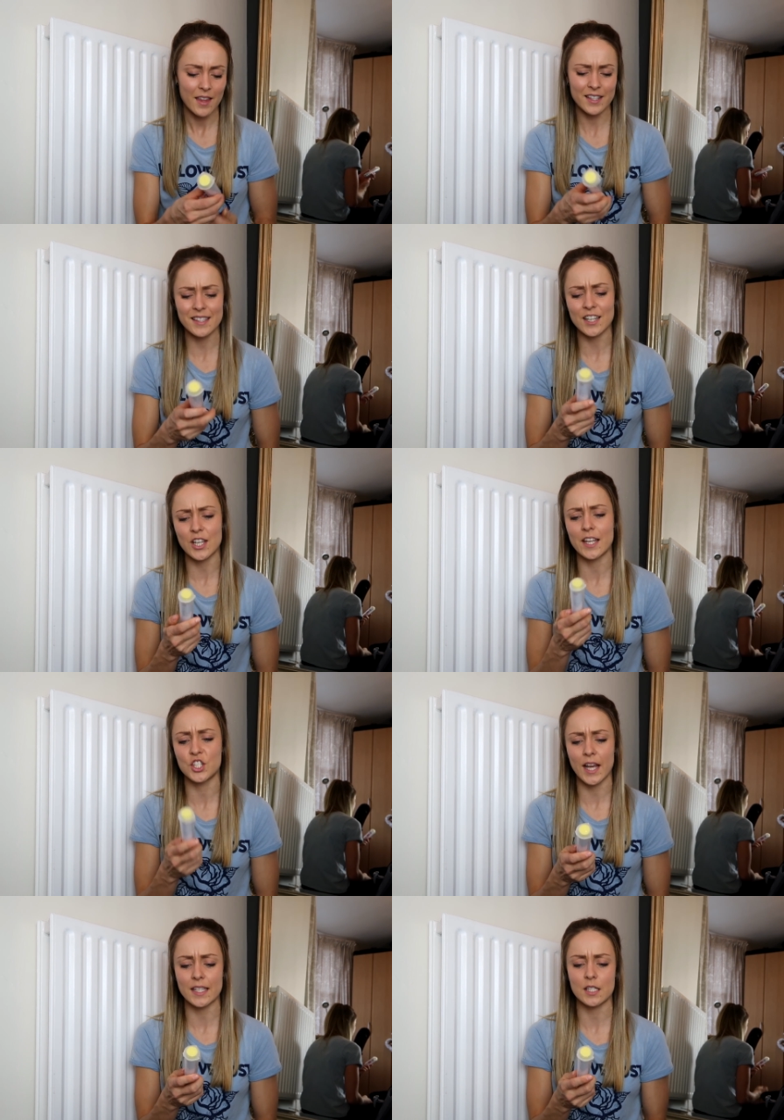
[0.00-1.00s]
This is actually a
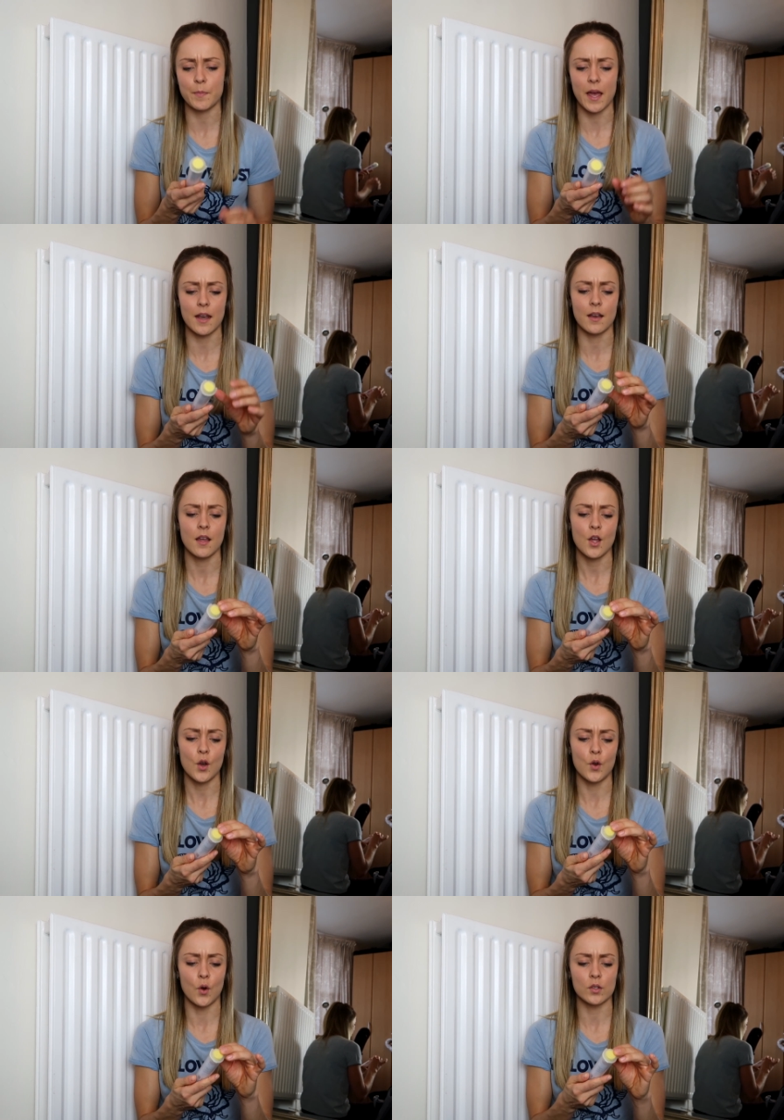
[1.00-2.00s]
Jext pen
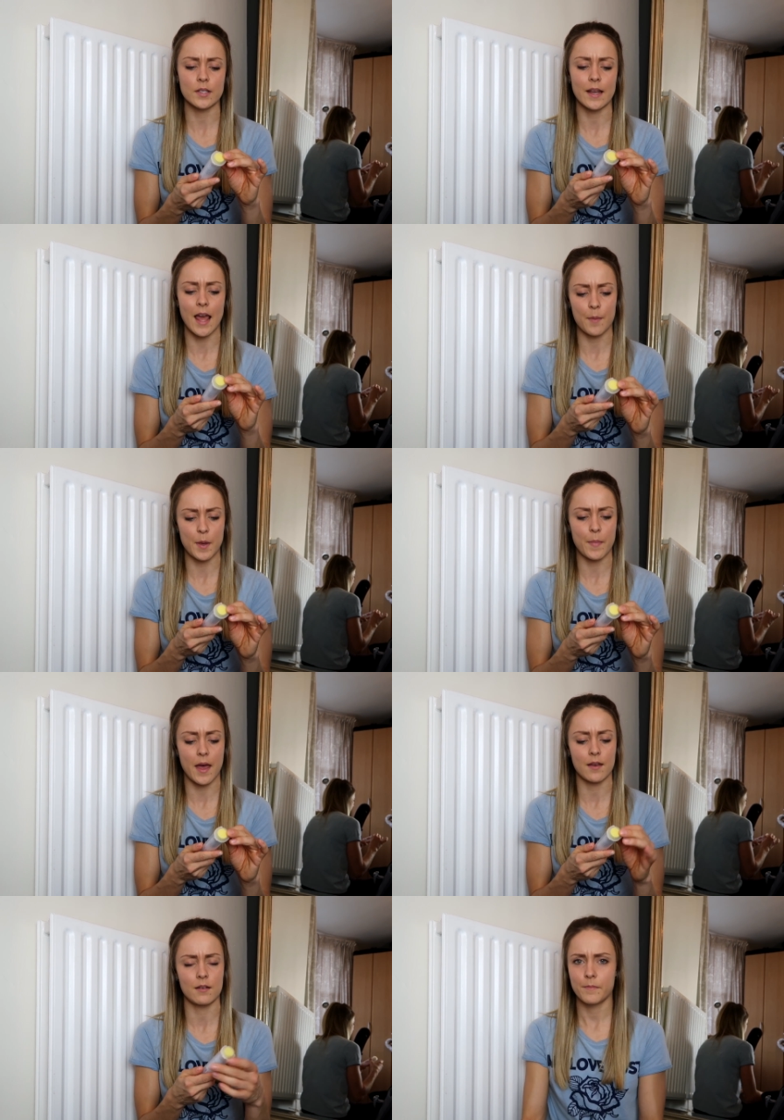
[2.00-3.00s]
not an
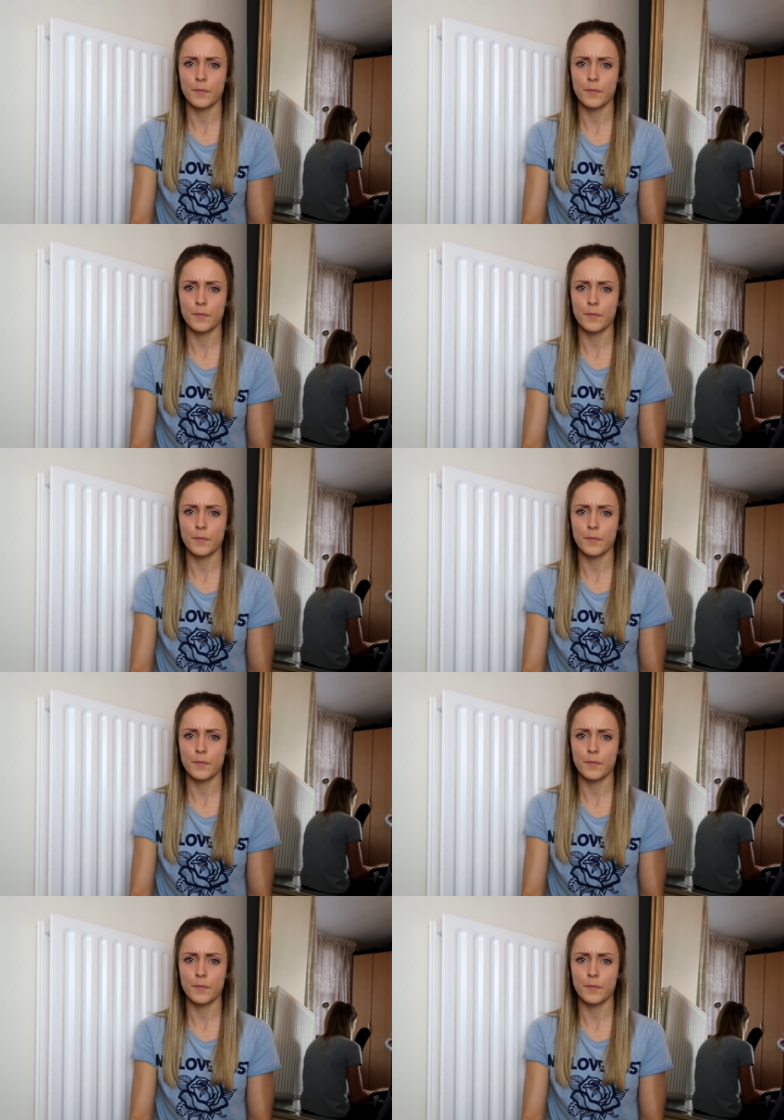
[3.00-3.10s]
EpiPen.